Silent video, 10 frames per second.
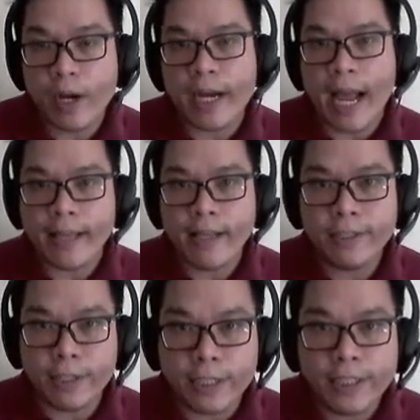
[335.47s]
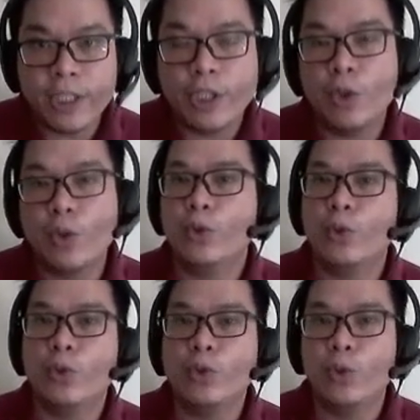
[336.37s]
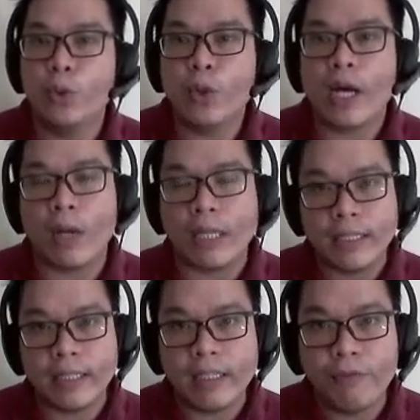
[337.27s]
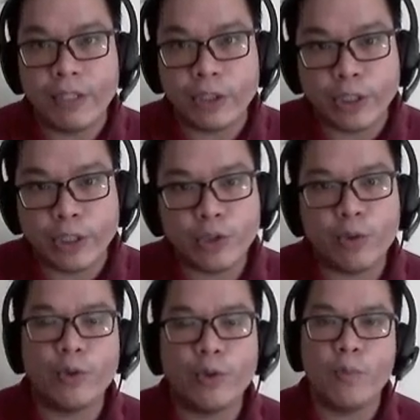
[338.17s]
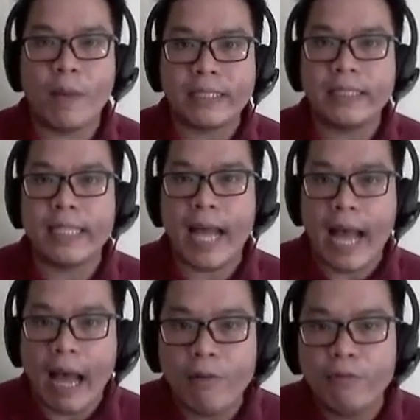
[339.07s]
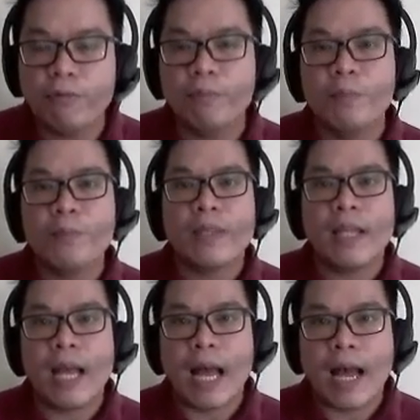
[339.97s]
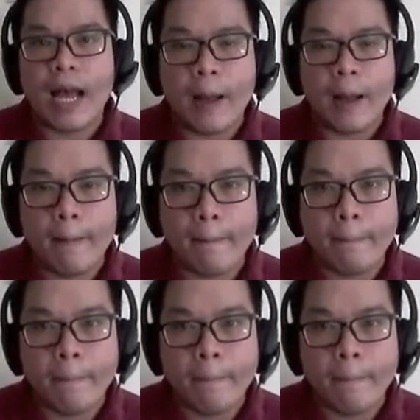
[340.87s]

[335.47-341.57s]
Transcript: We are highly encouraging you to do a quantitative research, so you must have a